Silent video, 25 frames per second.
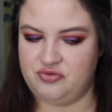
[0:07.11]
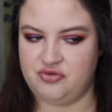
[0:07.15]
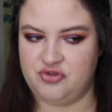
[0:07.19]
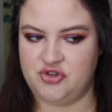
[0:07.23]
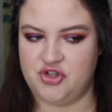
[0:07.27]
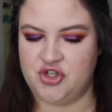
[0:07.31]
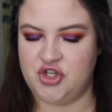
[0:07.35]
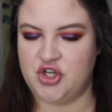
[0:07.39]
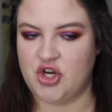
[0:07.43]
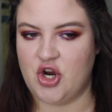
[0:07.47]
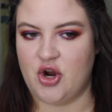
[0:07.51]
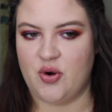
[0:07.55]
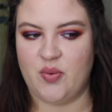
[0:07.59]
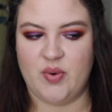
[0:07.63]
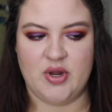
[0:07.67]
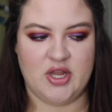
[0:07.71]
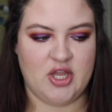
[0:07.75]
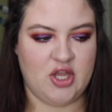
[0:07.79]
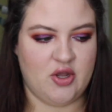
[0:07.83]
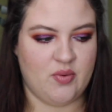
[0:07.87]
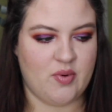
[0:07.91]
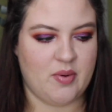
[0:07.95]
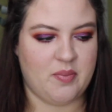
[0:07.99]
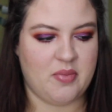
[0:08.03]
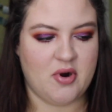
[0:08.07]
showing
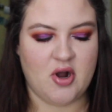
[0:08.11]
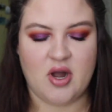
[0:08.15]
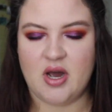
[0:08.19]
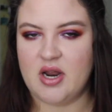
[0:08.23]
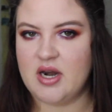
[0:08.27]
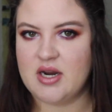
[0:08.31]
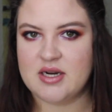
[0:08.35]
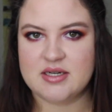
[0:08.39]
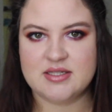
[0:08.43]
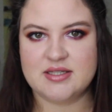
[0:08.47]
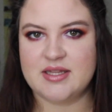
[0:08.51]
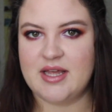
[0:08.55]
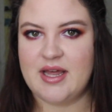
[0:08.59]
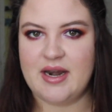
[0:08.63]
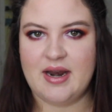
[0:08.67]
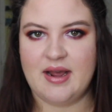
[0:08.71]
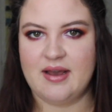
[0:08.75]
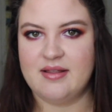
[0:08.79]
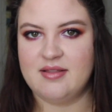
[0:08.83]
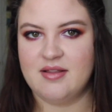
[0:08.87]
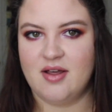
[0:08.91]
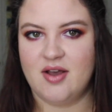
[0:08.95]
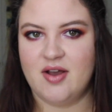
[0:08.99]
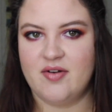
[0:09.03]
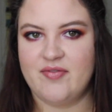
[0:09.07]
you a product that
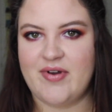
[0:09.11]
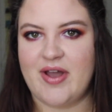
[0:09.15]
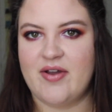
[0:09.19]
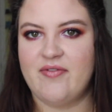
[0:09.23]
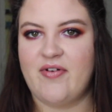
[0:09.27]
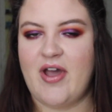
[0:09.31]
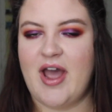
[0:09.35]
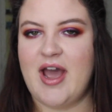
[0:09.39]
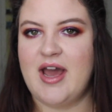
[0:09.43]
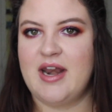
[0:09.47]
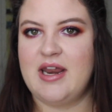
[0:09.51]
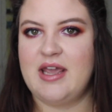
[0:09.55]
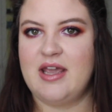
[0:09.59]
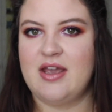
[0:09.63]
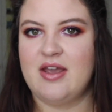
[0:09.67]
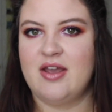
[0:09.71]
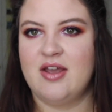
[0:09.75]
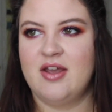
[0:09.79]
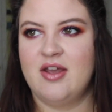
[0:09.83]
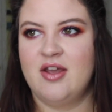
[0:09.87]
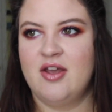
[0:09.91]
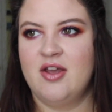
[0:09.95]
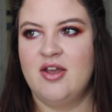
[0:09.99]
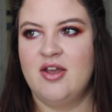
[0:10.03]
I love. I've had it